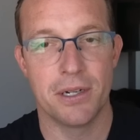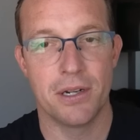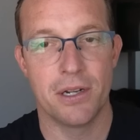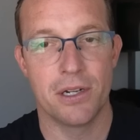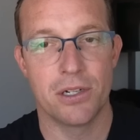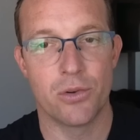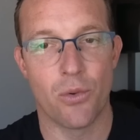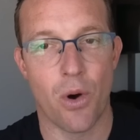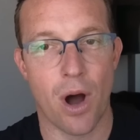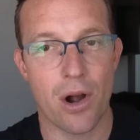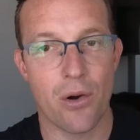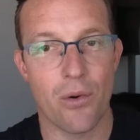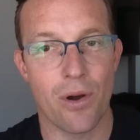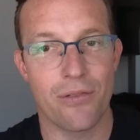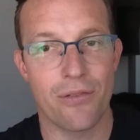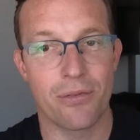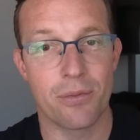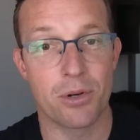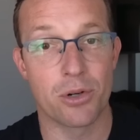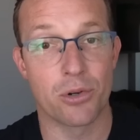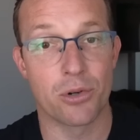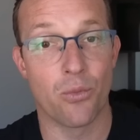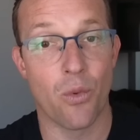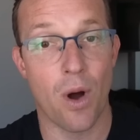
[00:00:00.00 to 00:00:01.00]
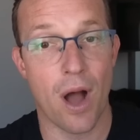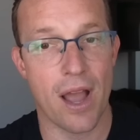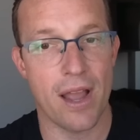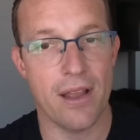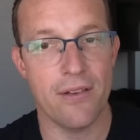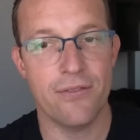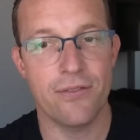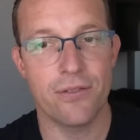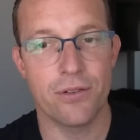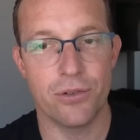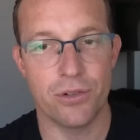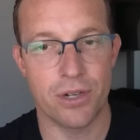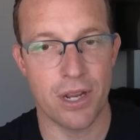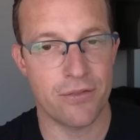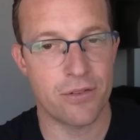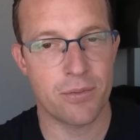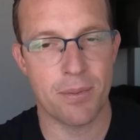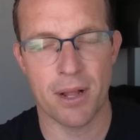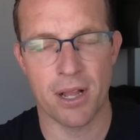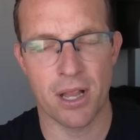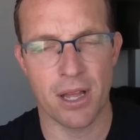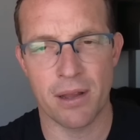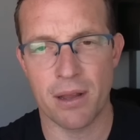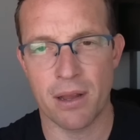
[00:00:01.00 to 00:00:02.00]
To walk away from your wife, who Dave
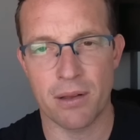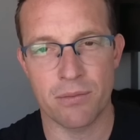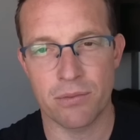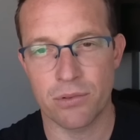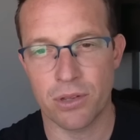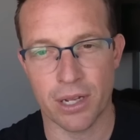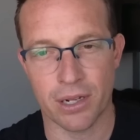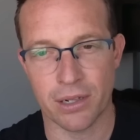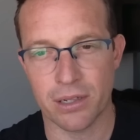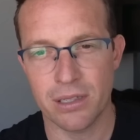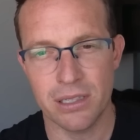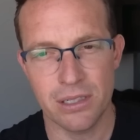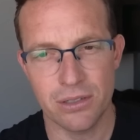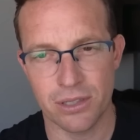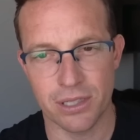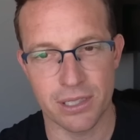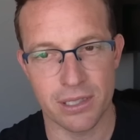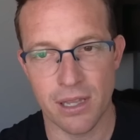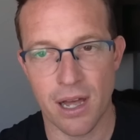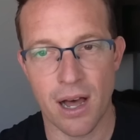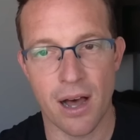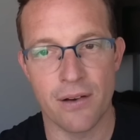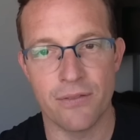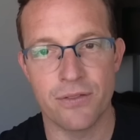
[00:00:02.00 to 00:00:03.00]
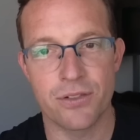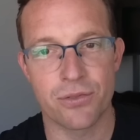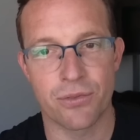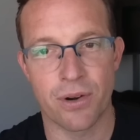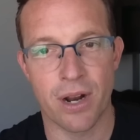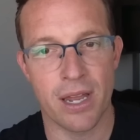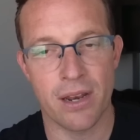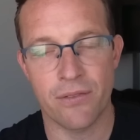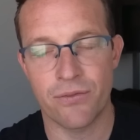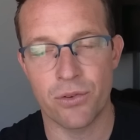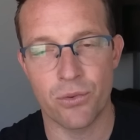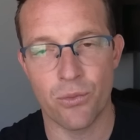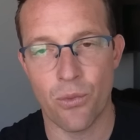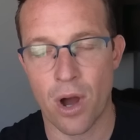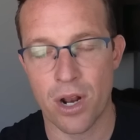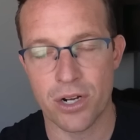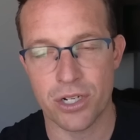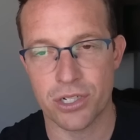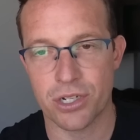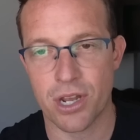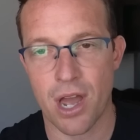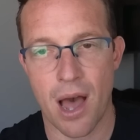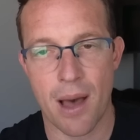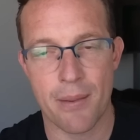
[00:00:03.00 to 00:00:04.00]
Chappelle like clearly loves, right? If you watch
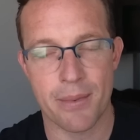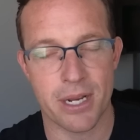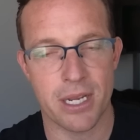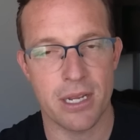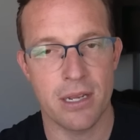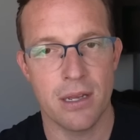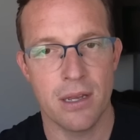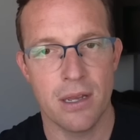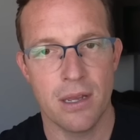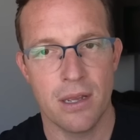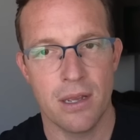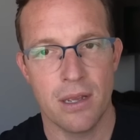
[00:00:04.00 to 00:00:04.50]
his comedy.